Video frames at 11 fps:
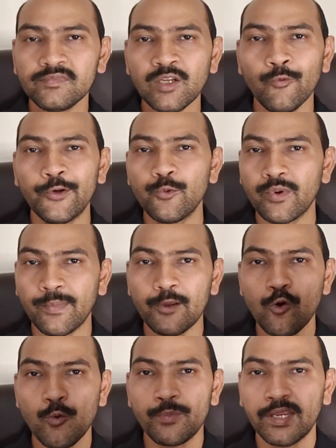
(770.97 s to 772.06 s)
When you prepare
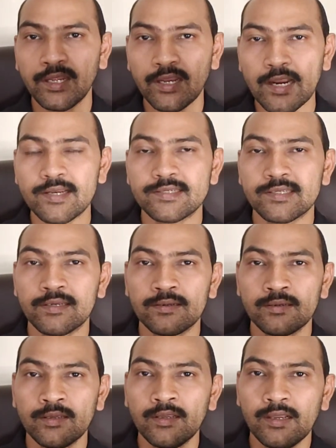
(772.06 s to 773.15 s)
opening, addition,
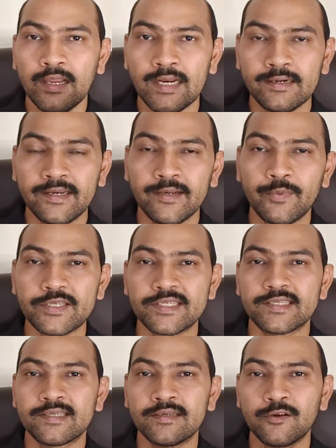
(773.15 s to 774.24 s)
and
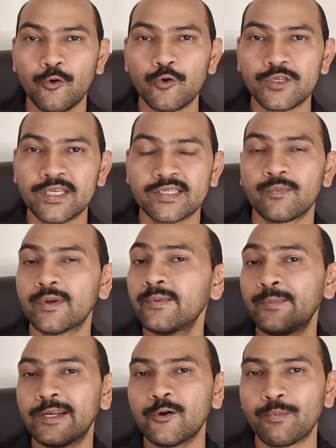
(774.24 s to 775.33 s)
depreciation, closing, sometimes it
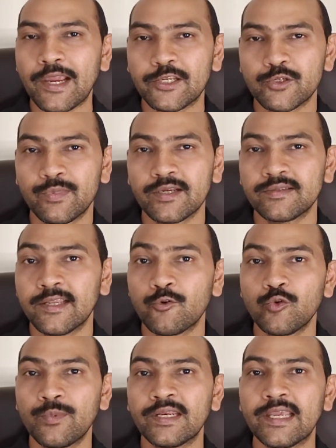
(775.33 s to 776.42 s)
may not match because there
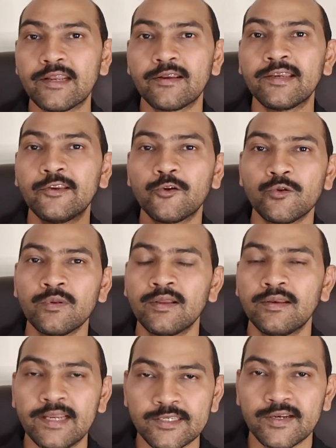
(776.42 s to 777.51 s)
could be an error in your
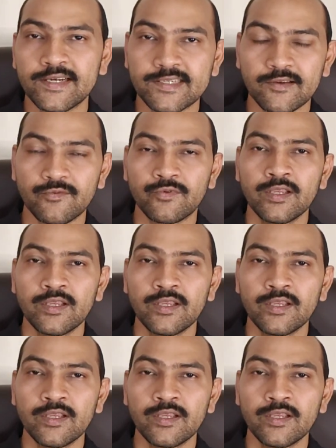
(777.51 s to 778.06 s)
ledger itself.